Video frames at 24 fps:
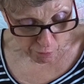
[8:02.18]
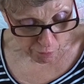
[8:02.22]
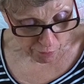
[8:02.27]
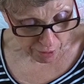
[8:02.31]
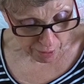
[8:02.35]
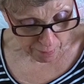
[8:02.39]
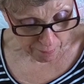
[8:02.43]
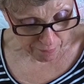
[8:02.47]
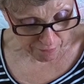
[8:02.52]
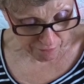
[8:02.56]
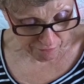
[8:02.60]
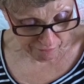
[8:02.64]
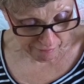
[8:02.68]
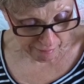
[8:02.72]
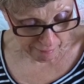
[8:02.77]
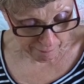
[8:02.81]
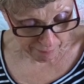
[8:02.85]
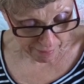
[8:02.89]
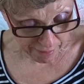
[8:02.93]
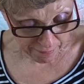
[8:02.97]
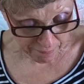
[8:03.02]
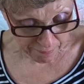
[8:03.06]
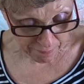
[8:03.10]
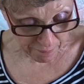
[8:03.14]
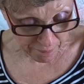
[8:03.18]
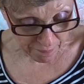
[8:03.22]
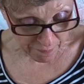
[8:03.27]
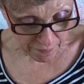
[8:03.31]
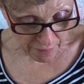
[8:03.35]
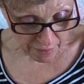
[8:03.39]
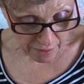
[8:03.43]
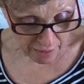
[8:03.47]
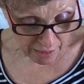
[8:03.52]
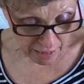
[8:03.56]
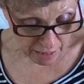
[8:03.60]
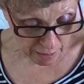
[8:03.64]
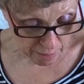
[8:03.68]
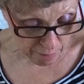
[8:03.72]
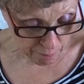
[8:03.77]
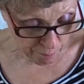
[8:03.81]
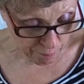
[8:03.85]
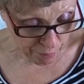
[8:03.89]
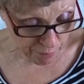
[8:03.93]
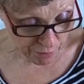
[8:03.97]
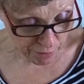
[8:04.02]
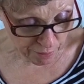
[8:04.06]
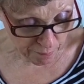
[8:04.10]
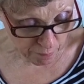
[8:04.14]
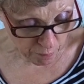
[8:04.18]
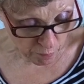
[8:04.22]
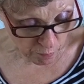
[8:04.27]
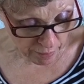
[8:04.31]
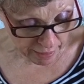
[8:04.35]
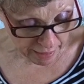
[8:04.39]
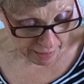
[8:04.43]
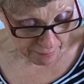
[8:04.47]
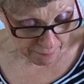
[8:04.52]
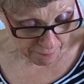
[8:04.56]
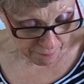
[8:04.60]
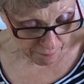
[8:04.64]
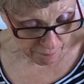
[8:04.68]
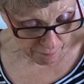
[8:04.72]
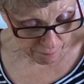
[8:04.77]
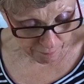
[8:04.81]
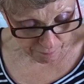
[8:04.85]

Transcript: folded up his napkin and put them away.